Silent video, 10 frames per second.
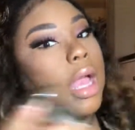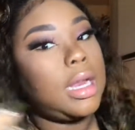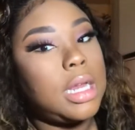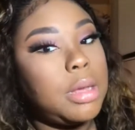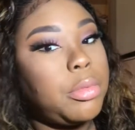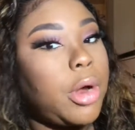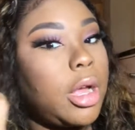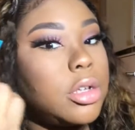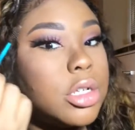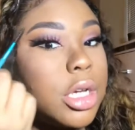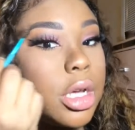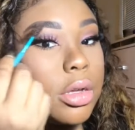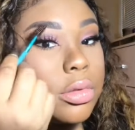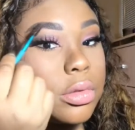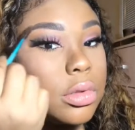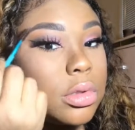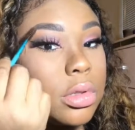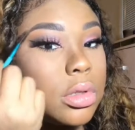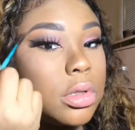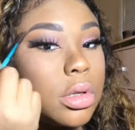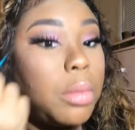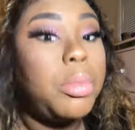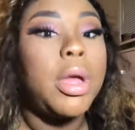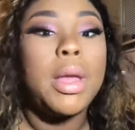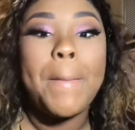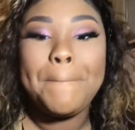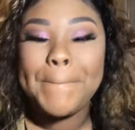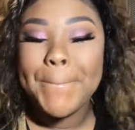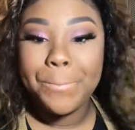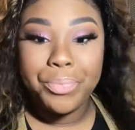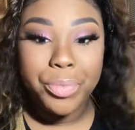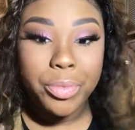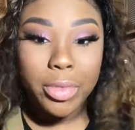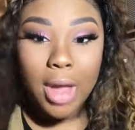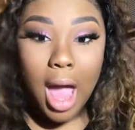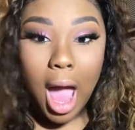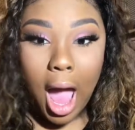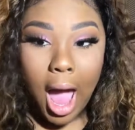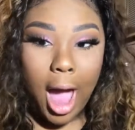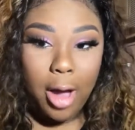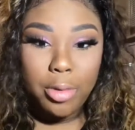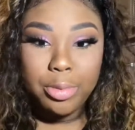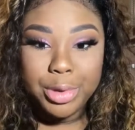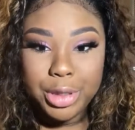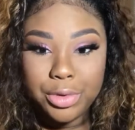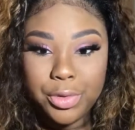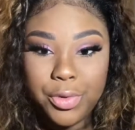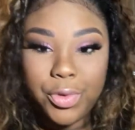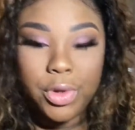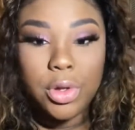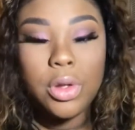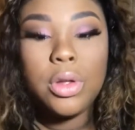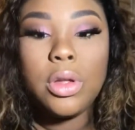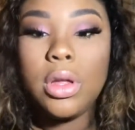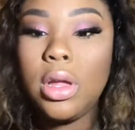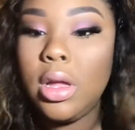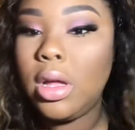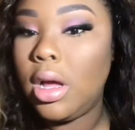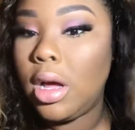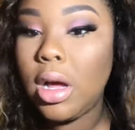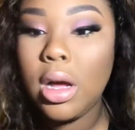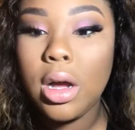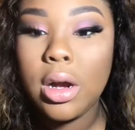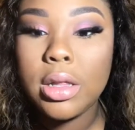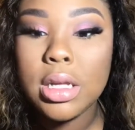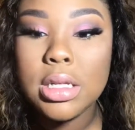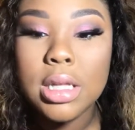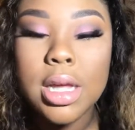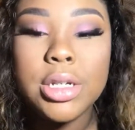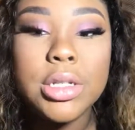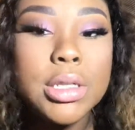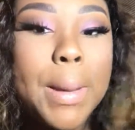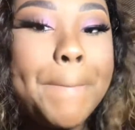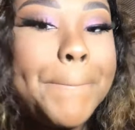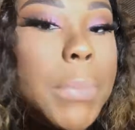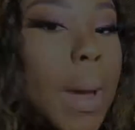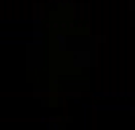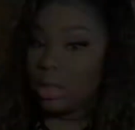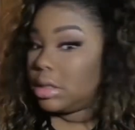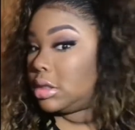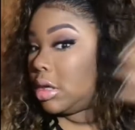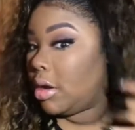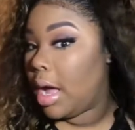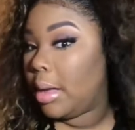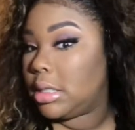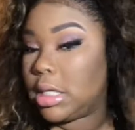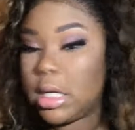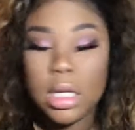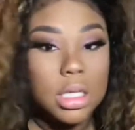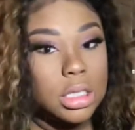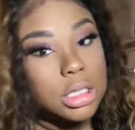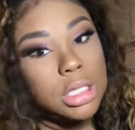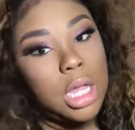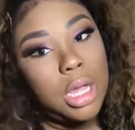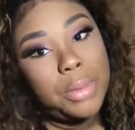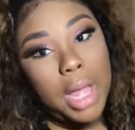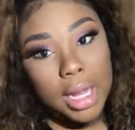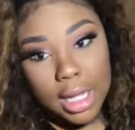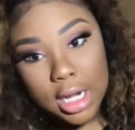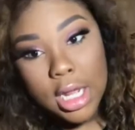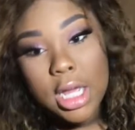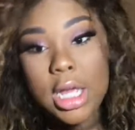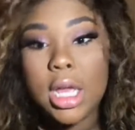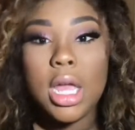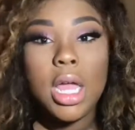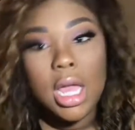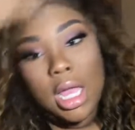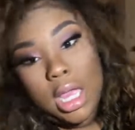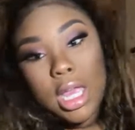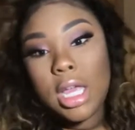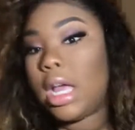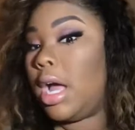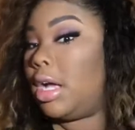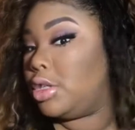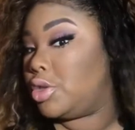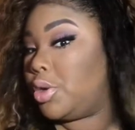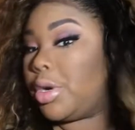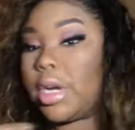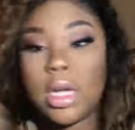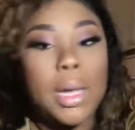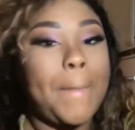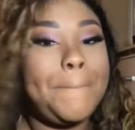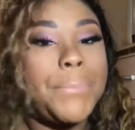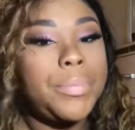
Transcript: need brow gel, but how beautiful are these lashes? So I did some highlighting and contouring